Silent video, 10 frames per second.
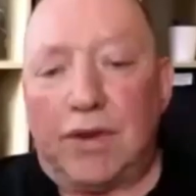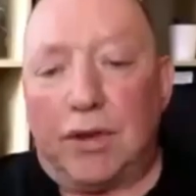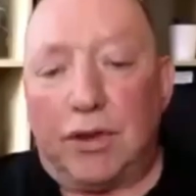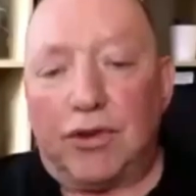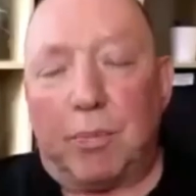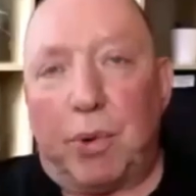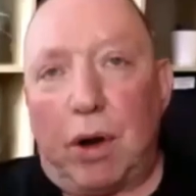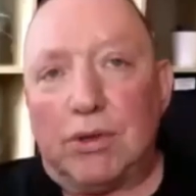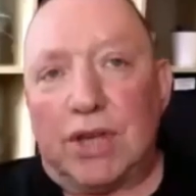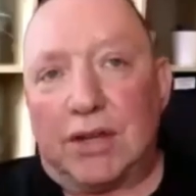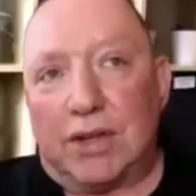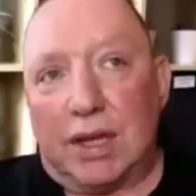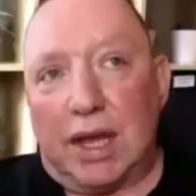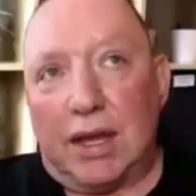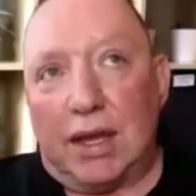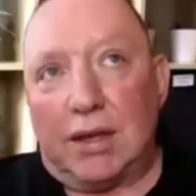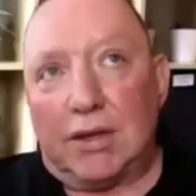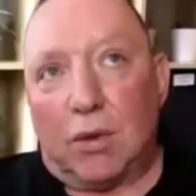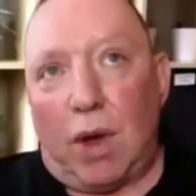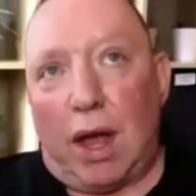a, there's a process. It, it,
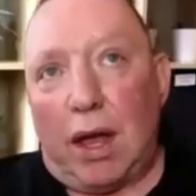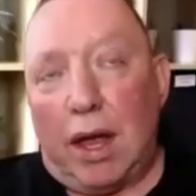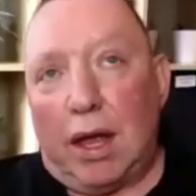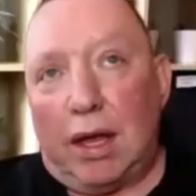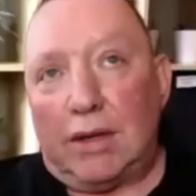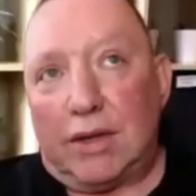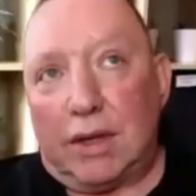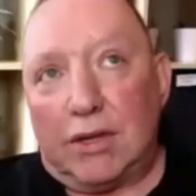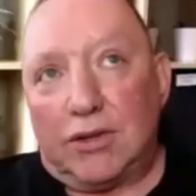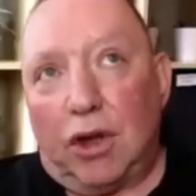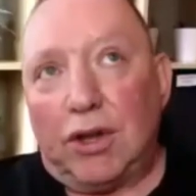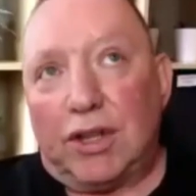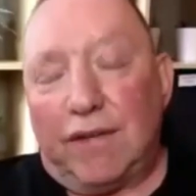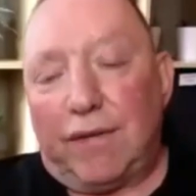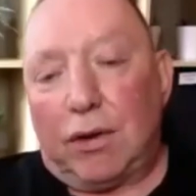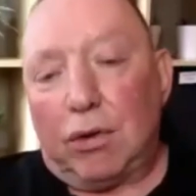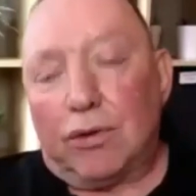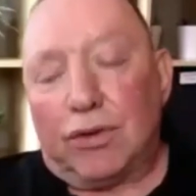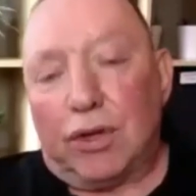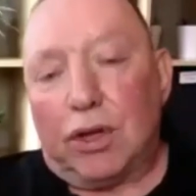it's quite it's it's not a
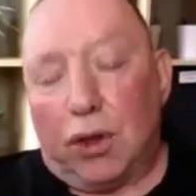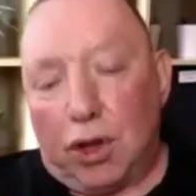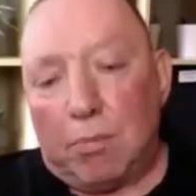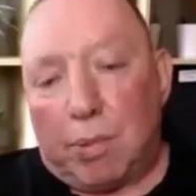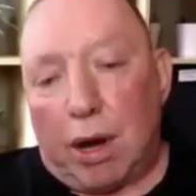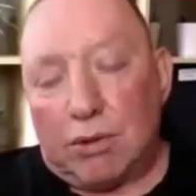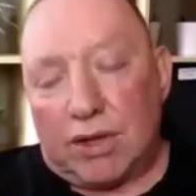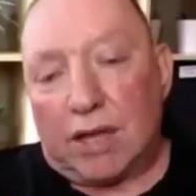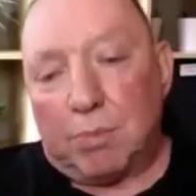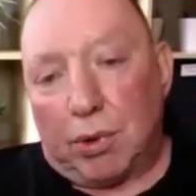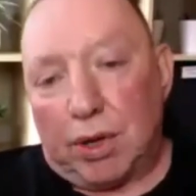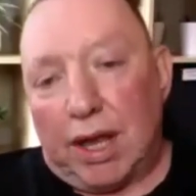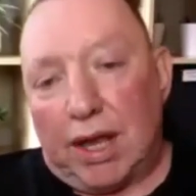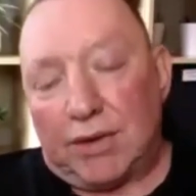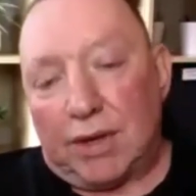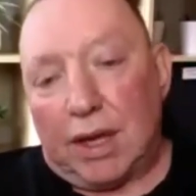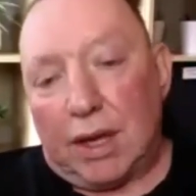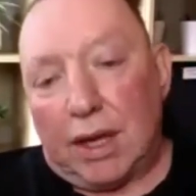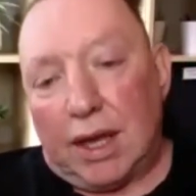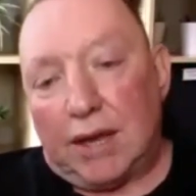difficult to learn process, but it is it
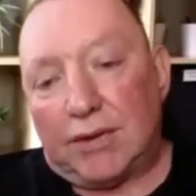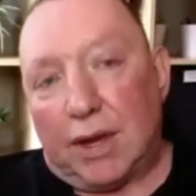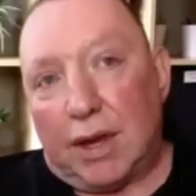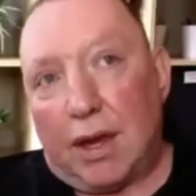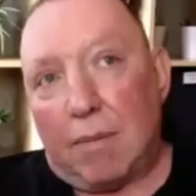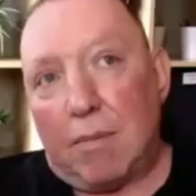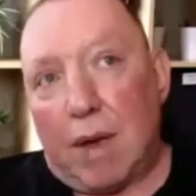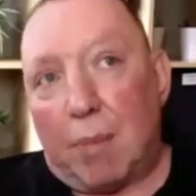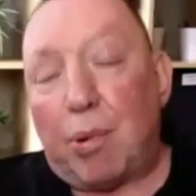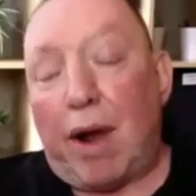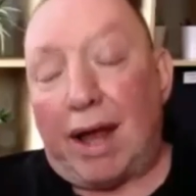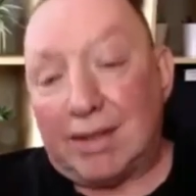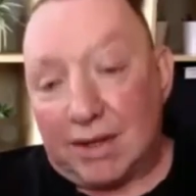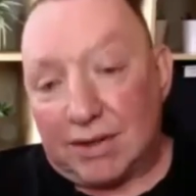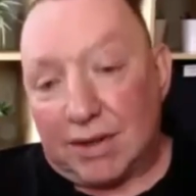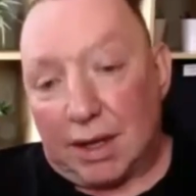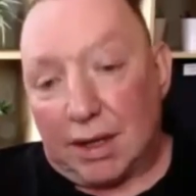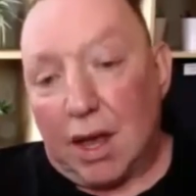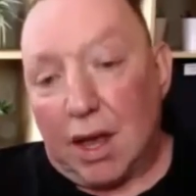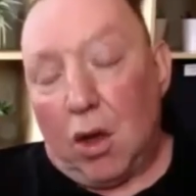it is um, a practice
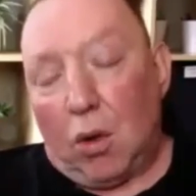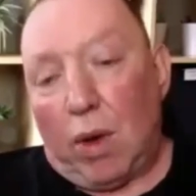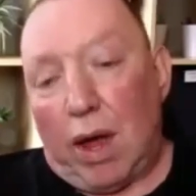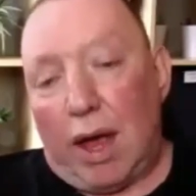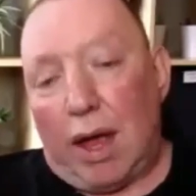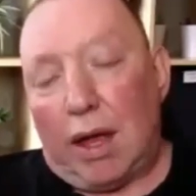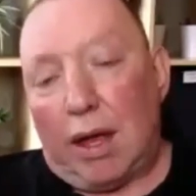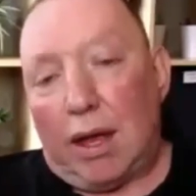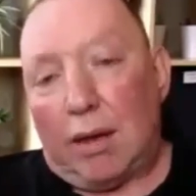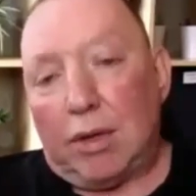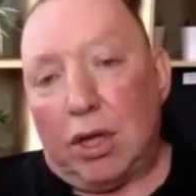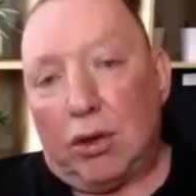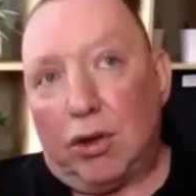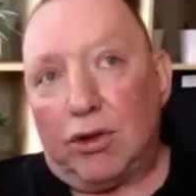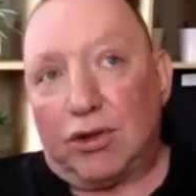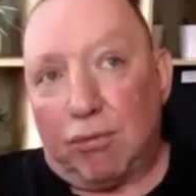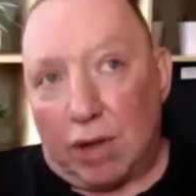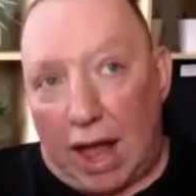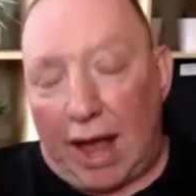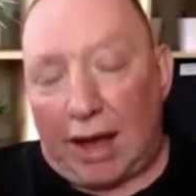thing where uh, you learn to
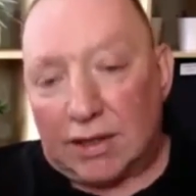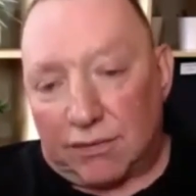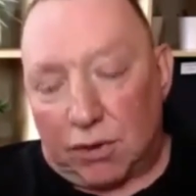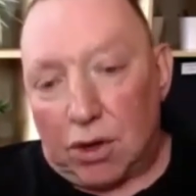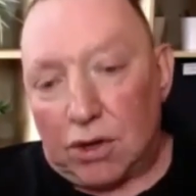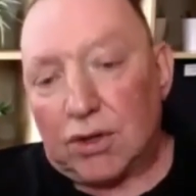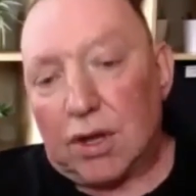relax first